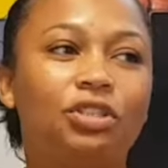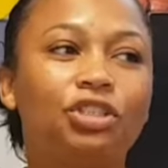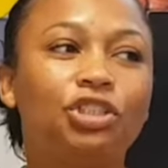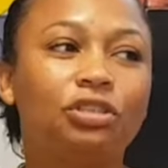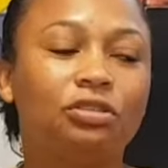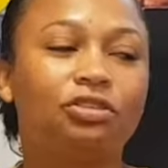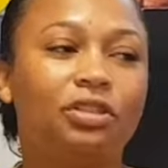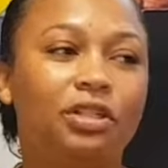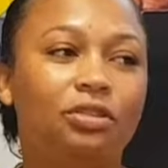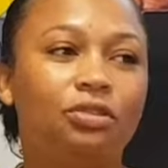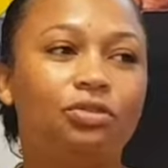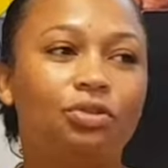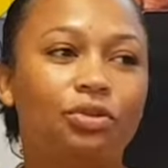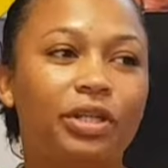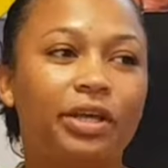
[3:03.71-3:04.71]
children,
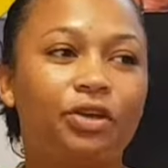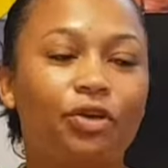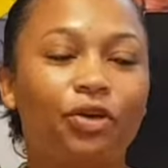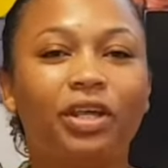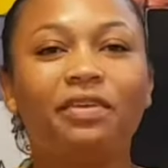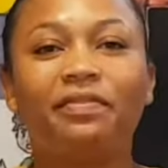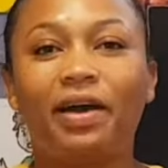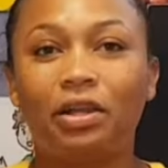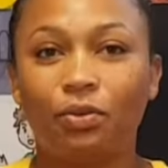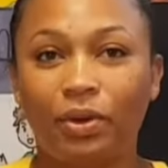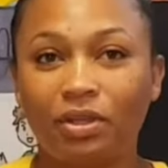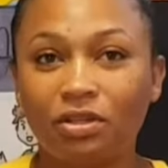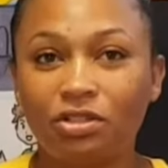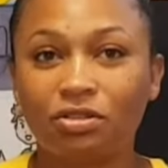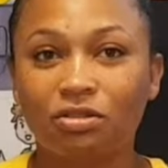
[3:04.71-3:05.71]
you know that you're going to
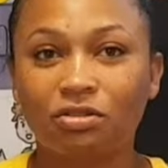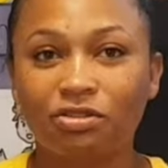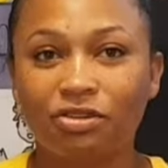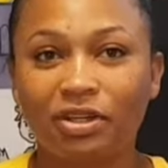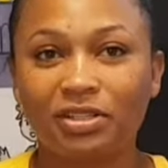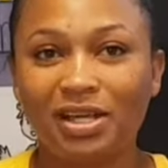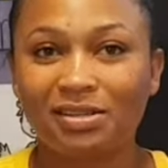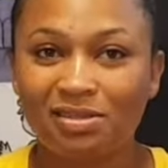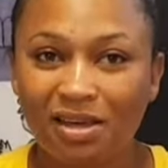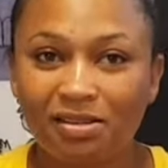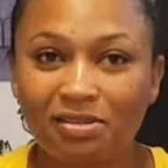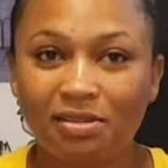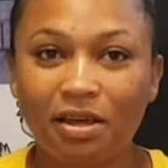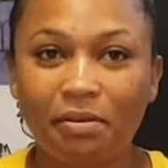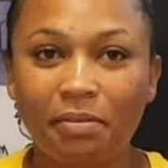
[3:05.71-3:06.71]
evaluate the children,
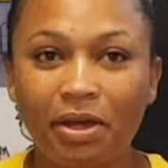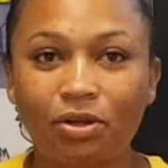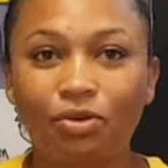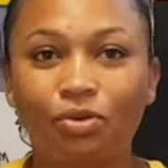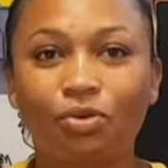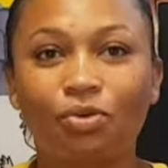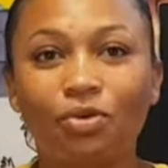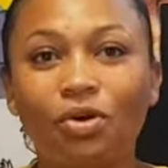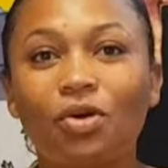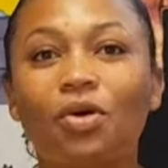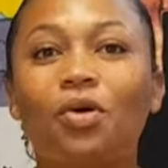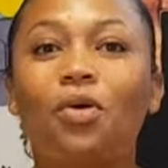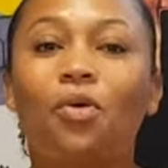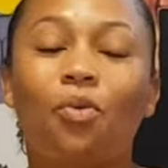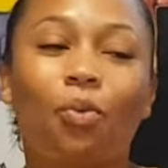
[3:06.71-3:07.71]
assess them, and know
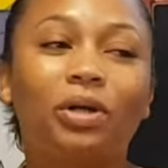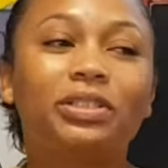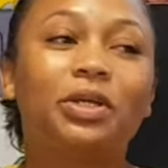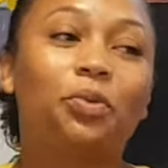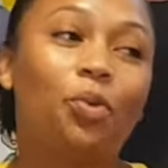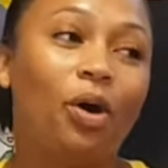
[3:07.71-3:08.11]
what